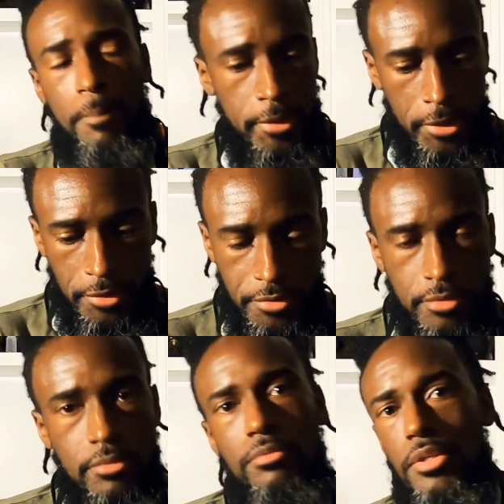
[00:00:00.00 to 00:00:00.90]

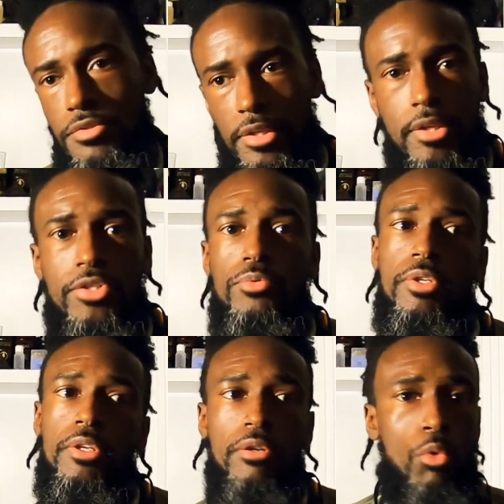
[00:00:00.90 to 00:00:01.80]
Because let's say that you
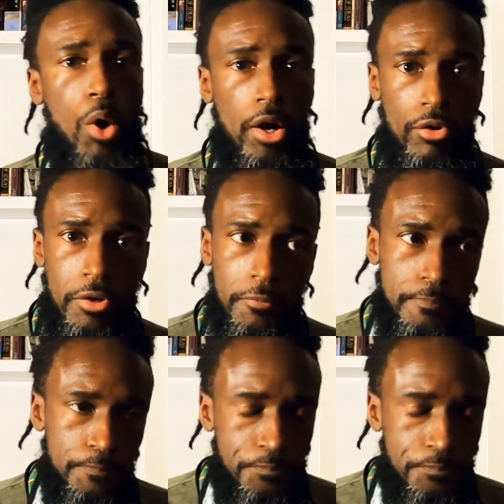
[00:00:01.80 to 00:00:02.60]
did acquire it.